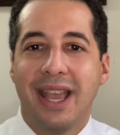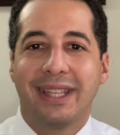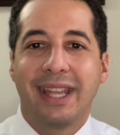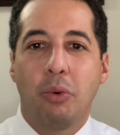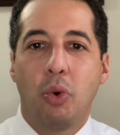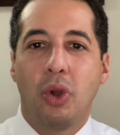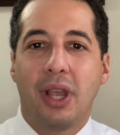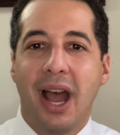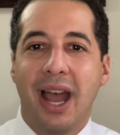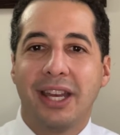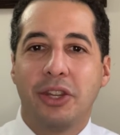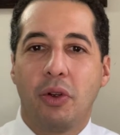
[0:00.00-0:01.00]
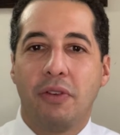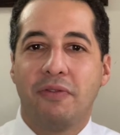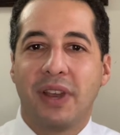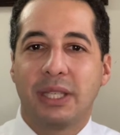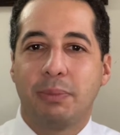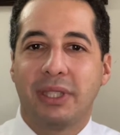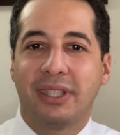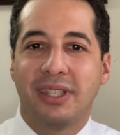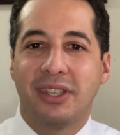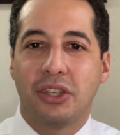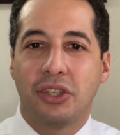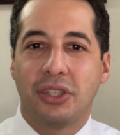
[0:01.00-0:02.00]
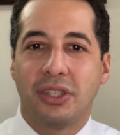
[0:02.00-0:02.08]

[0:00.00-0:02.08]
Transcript: that will guide your investment decisions.